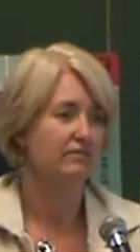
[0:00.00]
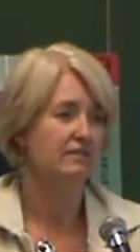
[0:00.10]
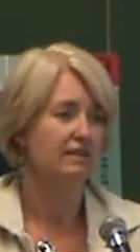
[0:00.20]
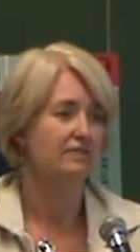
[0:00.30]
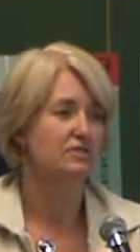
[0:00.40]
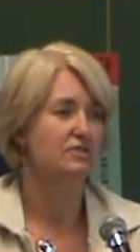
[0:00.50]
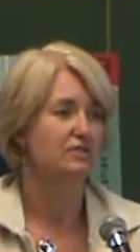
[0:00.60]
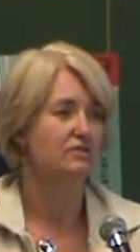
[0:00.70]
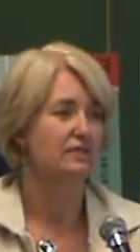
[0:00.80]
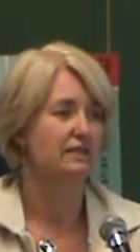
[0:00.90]
Save the
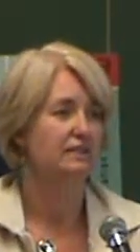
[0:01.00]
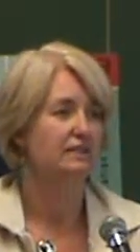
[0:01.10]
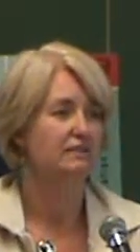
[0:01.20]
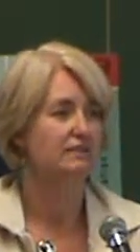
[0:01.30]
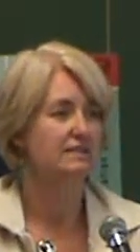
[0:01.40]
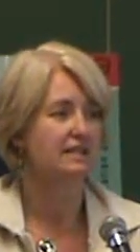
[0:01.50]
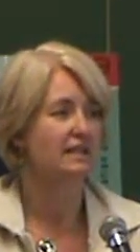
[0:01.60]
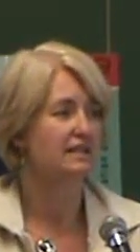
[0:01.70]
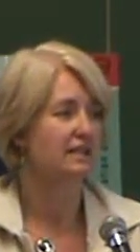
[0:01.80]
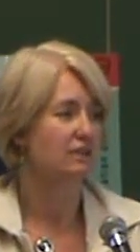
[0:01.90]
Children
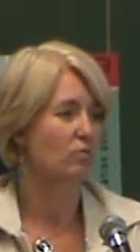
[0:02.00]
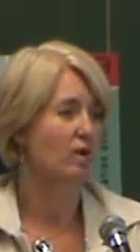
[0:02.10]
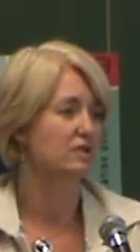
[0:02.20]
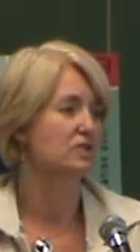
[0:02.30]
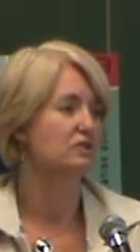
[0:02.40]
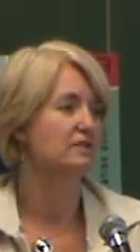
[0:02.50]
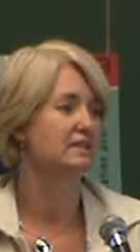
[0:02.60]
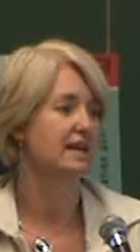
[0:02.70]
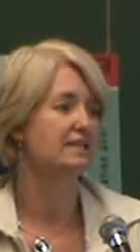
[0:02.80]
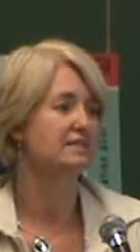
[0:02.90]
decided that it wanted to
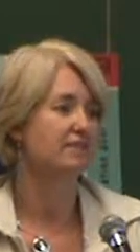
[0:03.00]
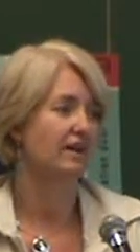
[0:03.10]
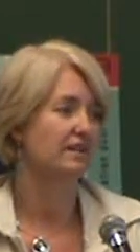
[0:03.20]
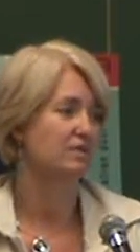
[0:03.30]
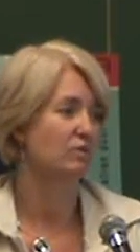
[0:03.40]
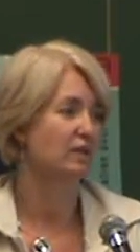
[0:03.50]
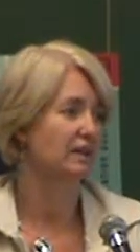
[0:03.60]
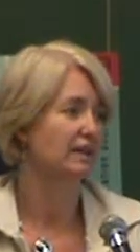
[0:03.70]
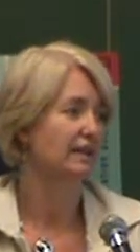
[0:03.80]
intensify its work